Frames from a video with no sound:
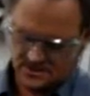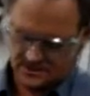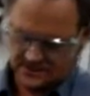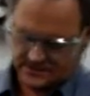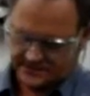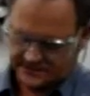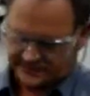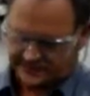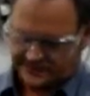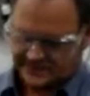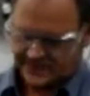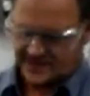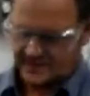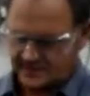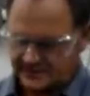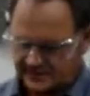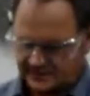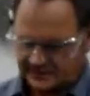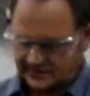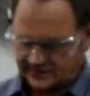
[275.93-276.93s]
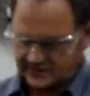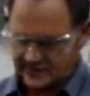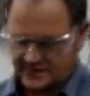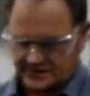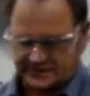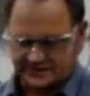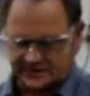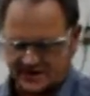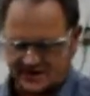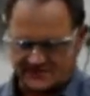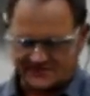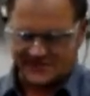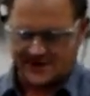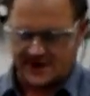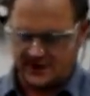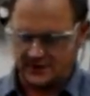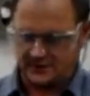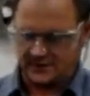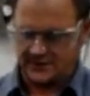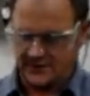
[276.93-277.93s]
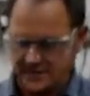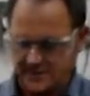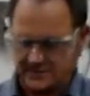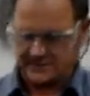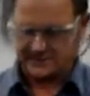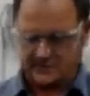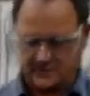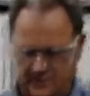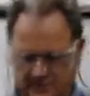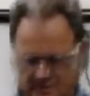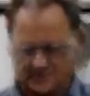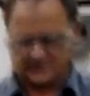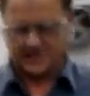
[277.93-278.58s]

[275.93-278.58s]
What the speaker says: let's say that this is at a tough angle to get to here,